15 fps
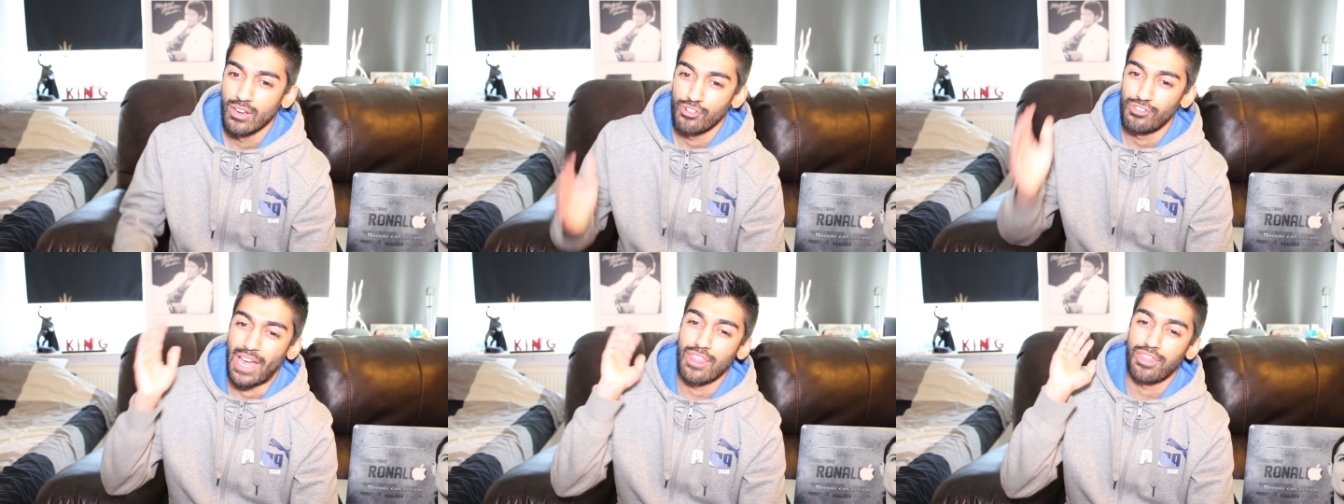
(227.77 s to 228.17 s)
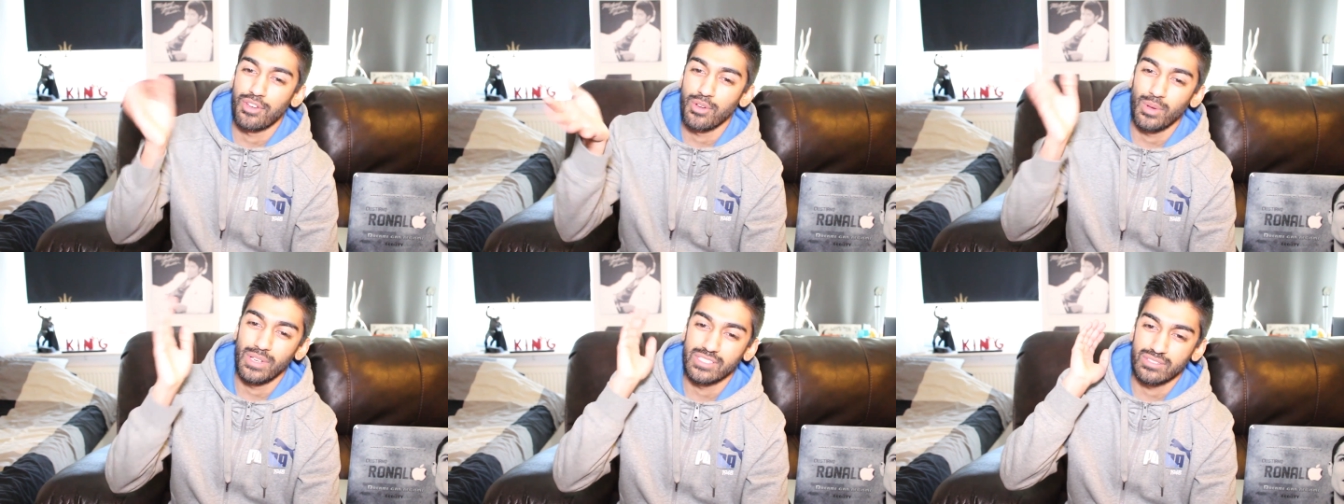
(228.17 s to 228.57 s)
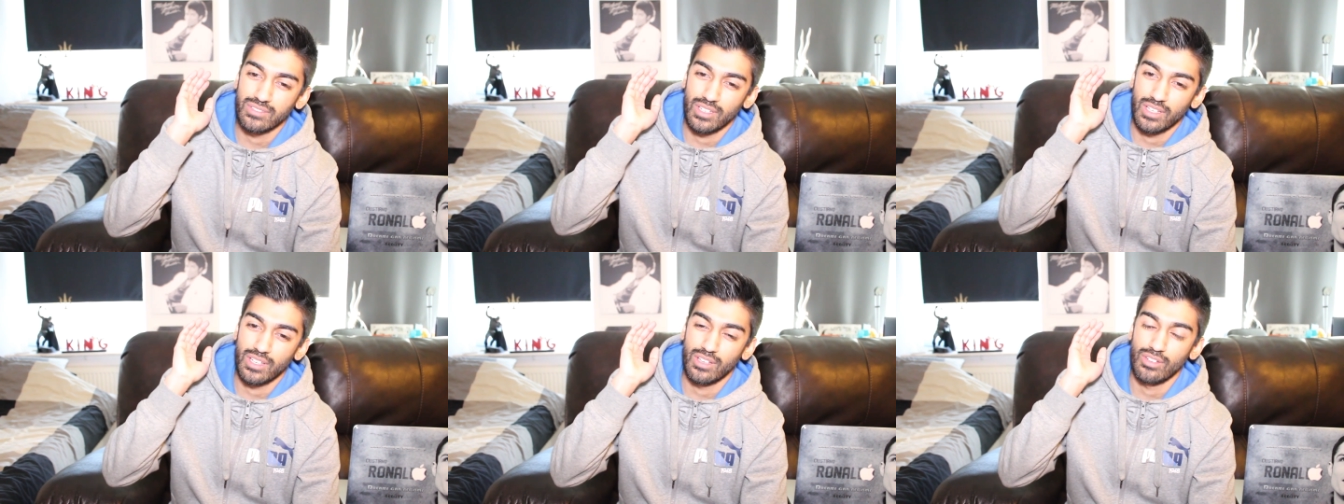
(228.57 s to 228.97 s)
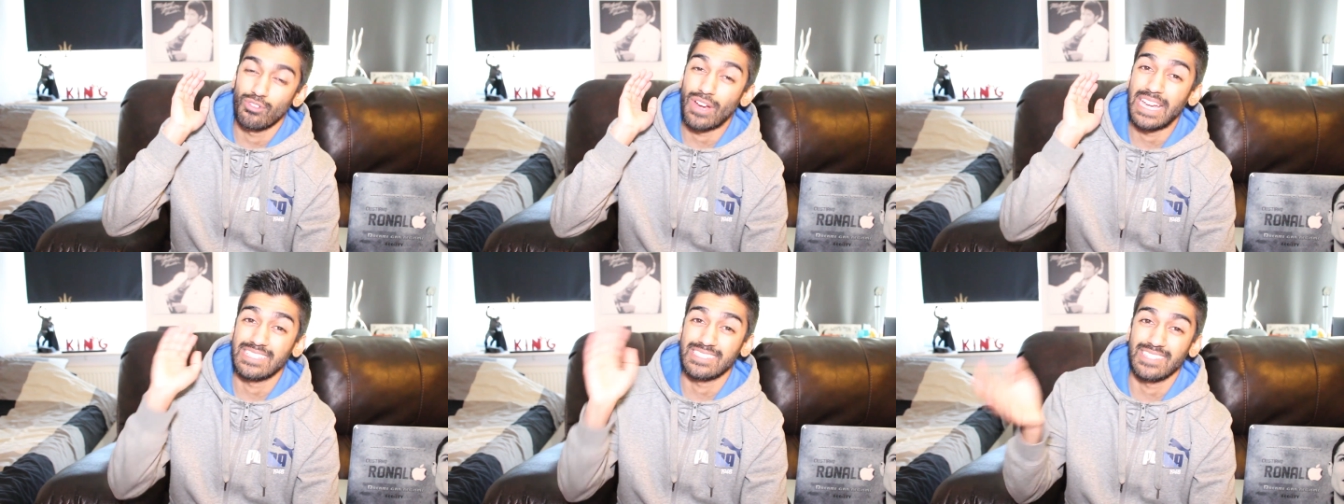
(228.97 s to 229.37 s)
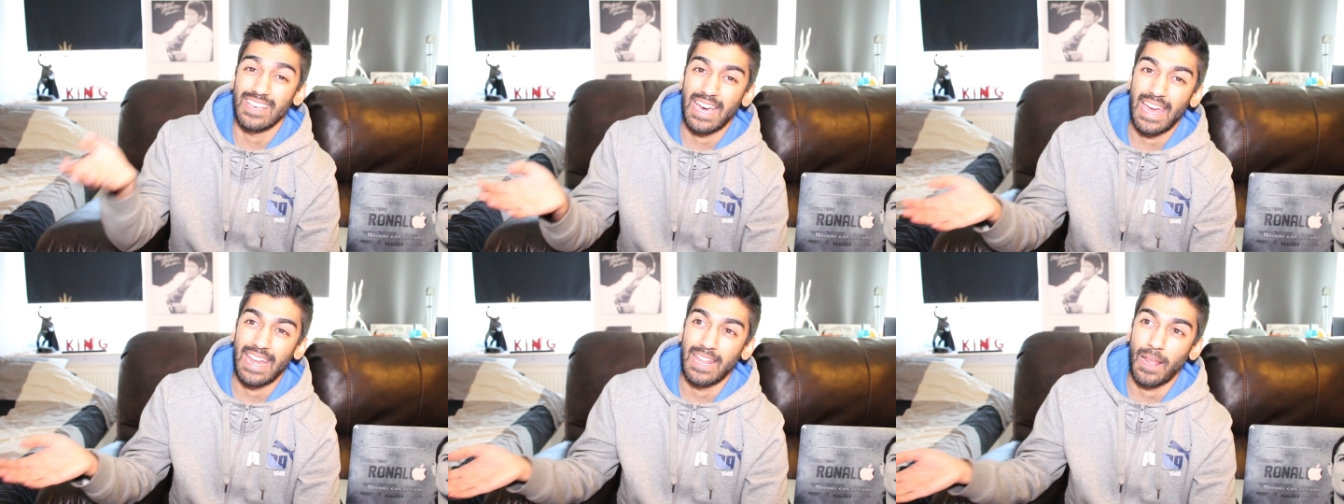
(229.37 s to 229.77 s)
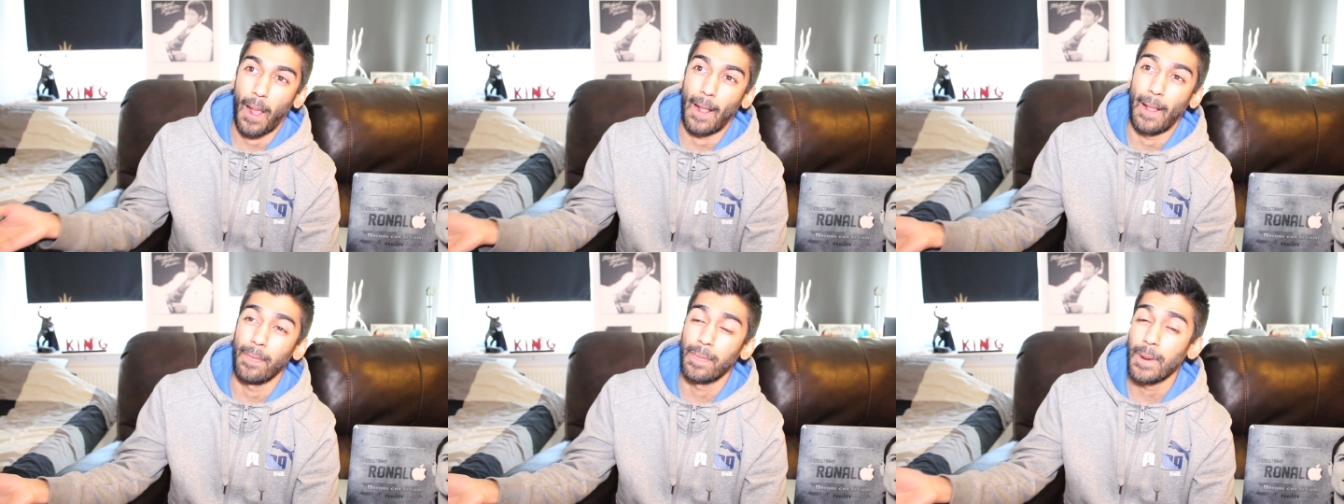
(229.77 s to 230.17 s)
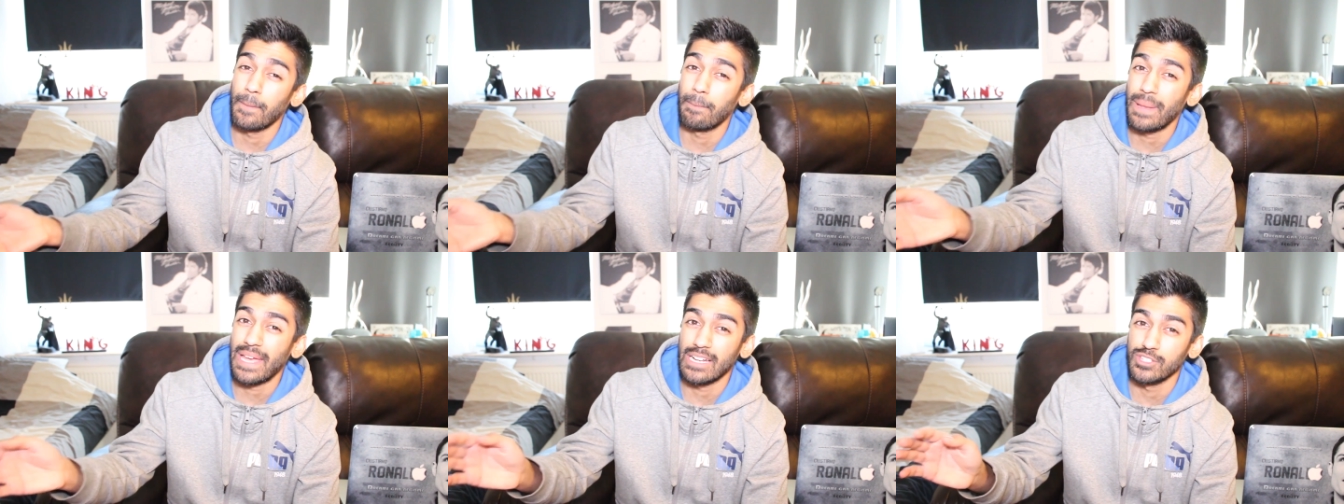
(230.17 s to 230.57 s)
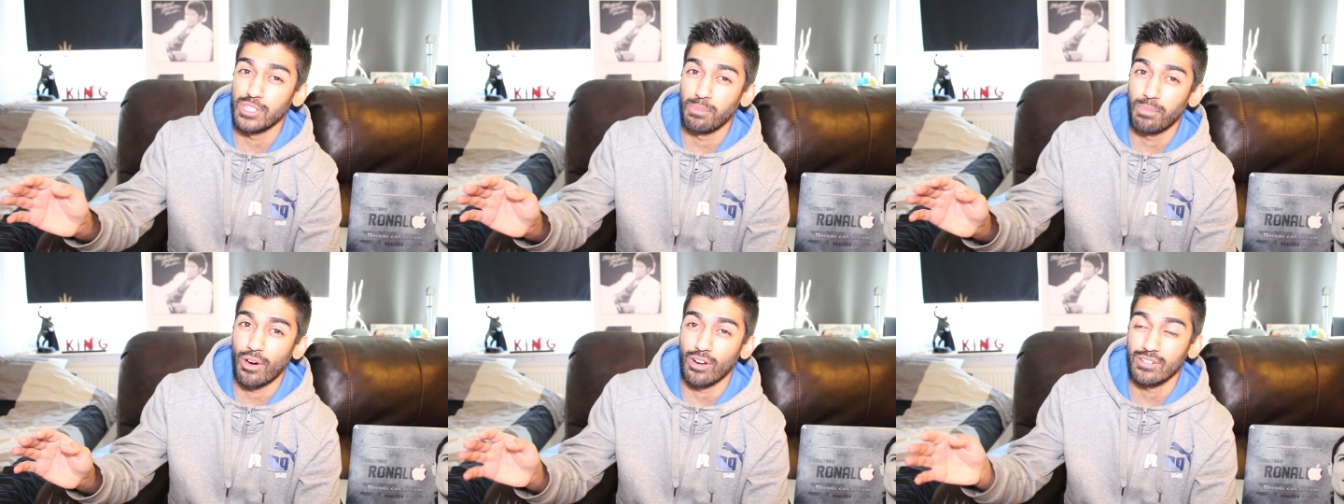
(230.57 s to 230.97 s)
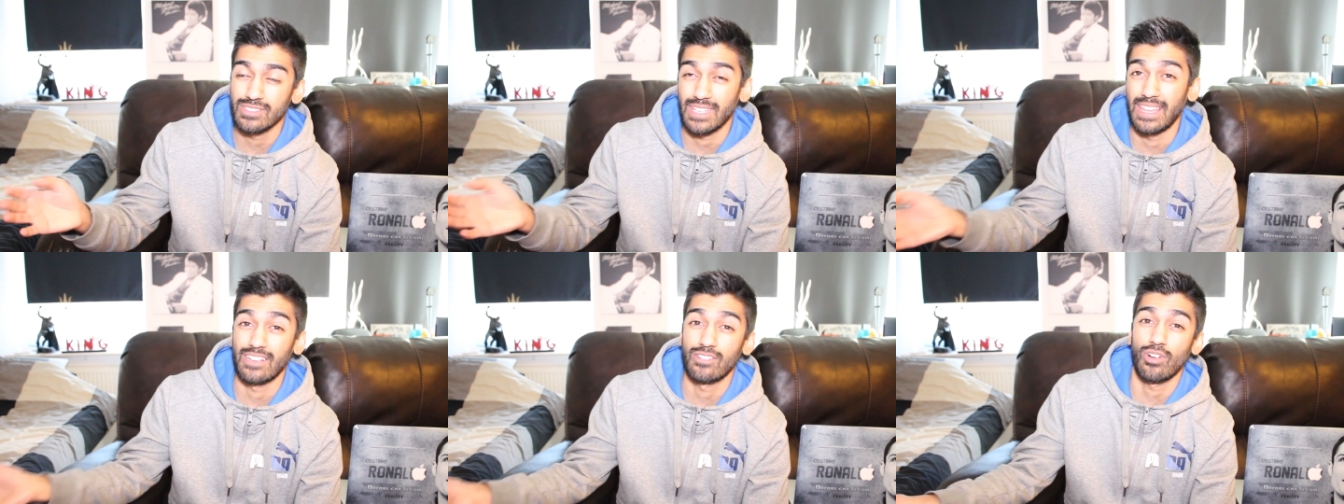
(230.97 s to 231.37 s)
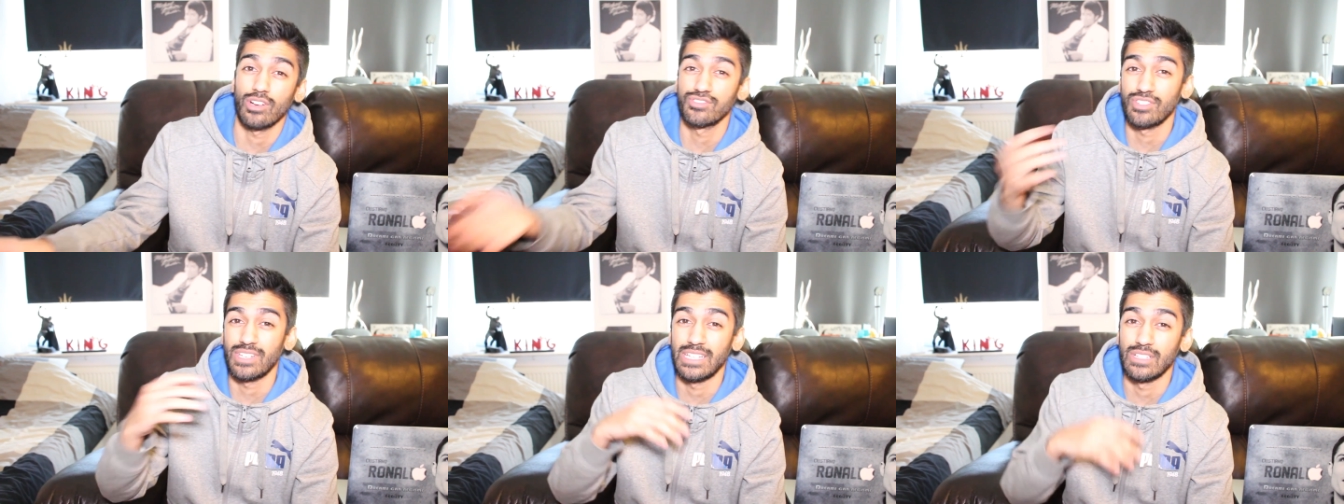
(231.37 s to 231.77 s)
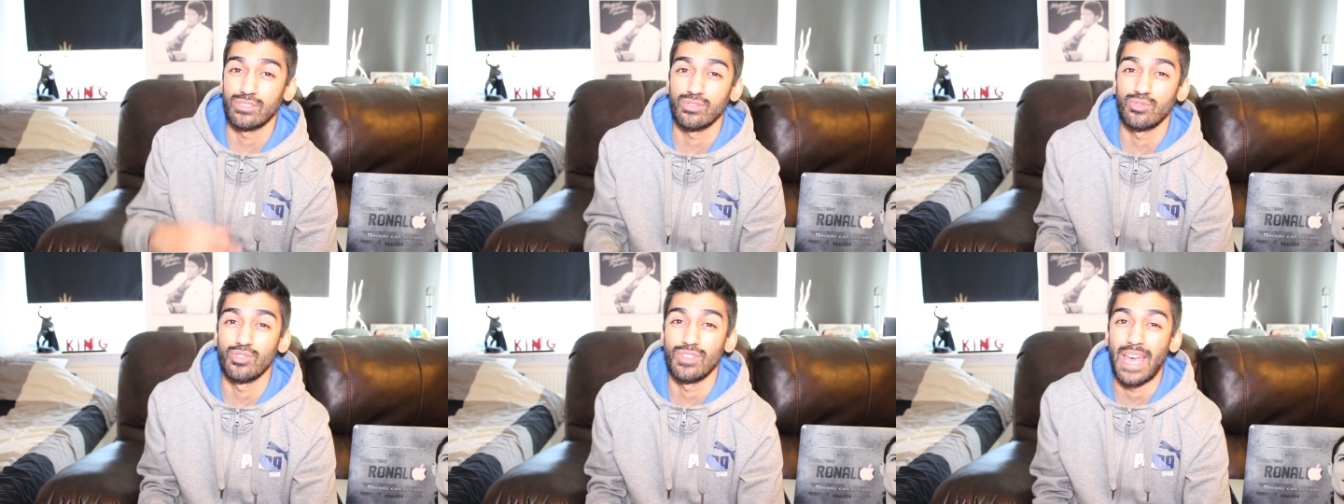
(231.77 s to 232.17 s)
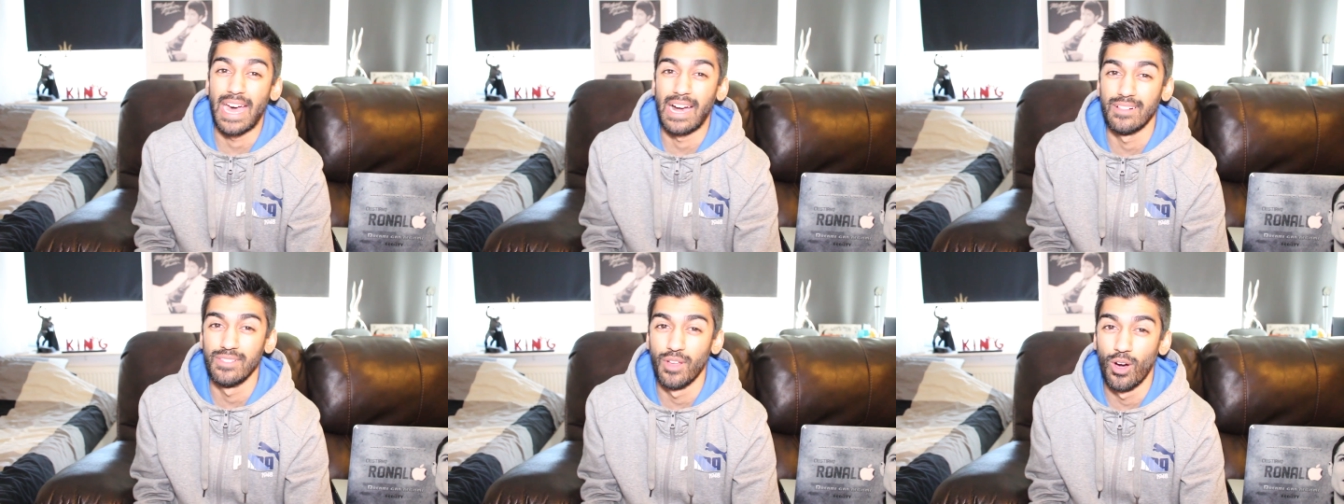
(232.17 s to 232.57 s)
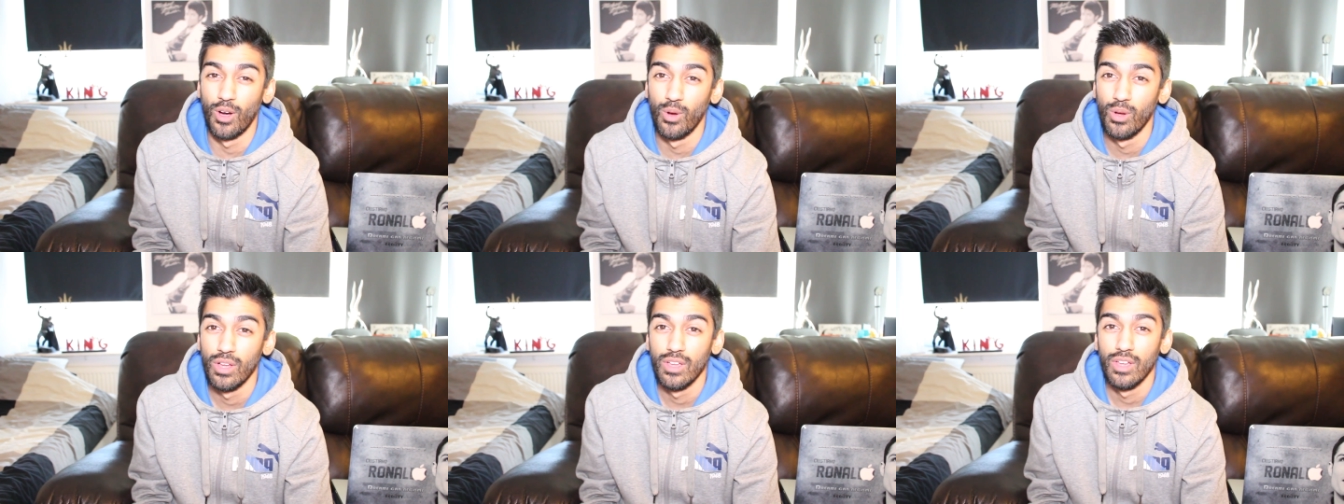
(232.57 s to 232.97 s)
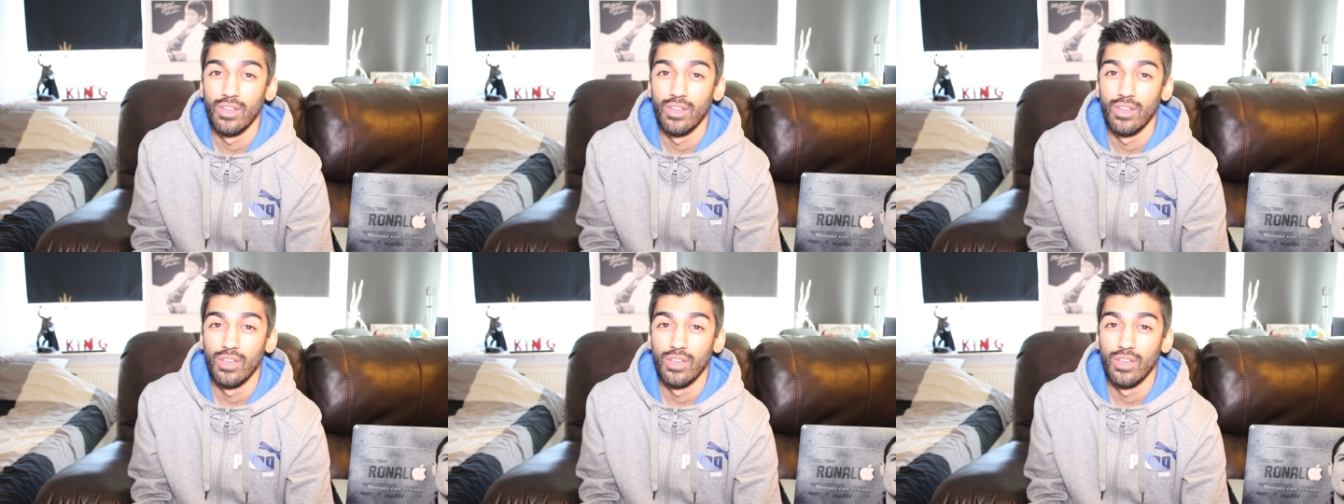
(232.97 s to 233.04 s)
ran through his uh, right side, into the penalty box and crossed it into Ronaldo.